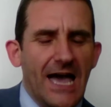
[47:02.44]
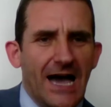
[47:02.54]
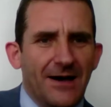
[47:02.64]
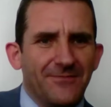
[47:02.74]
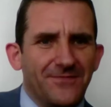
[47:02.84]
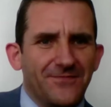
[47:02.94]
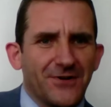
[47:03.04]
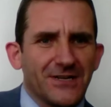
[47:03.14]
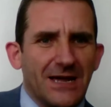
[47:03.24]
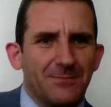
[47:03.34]

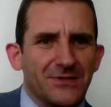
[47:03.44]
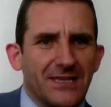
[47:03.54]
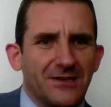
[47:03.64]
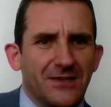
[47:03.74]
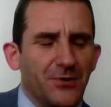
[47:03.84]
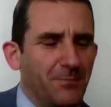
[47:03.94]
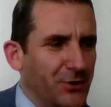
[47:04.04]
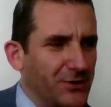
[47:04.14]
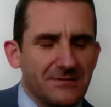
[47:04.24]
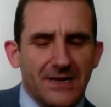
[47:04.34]
For example, they were
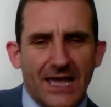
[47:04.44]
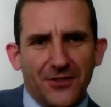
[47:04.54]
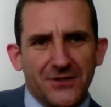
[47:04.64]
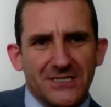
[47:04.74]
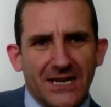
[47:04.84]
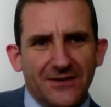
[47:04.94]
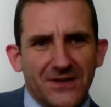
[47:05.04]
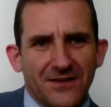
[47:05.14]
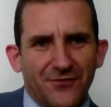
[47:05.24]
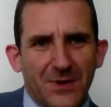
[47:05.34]
putting health and
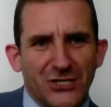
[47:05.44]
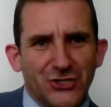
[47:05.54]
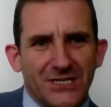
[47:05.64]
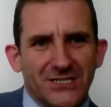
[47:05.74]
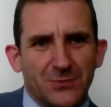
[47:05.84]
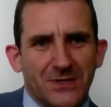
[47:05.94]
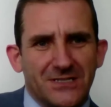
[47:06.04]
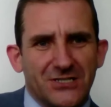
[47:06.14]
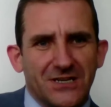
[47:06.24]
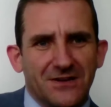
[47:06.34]
safety information into it
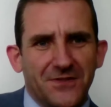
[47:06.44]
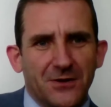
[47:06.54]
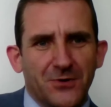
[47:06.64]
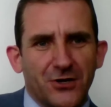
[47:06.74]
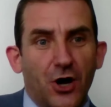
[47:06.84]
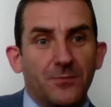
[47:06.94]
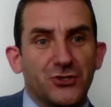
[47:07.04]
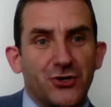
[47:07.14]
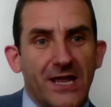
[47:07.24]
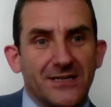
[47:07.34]
to see if there were common
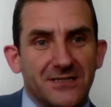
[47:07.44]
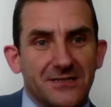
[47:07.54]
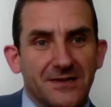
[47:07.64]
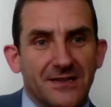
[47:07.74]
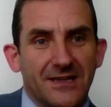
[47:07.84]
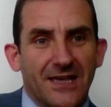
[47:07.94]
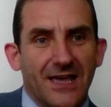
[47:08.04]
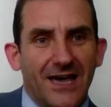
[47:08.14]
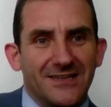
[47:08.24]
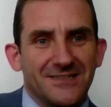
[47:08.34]
trends
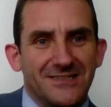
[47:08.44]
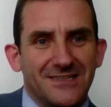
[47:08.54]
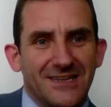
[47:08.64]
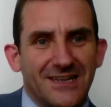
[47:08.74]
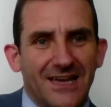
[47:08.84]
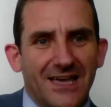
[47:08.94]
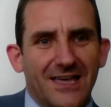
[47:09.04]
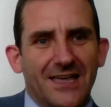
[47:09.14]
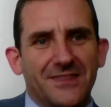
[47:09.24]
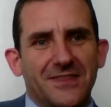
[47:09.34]
and
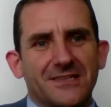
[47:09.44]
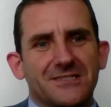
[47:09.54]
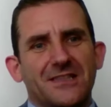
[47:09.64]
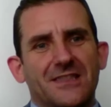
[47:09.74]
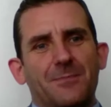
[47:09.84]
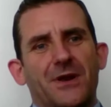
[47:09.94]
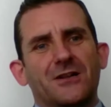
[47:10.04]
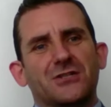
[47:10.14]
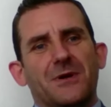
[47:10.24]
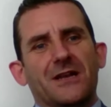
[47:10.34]
things like that. But
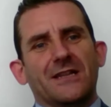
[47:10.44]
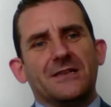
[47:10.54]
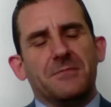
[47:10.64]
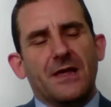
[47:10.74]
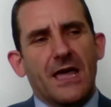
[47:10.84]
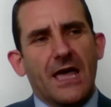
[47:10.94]
ultimately,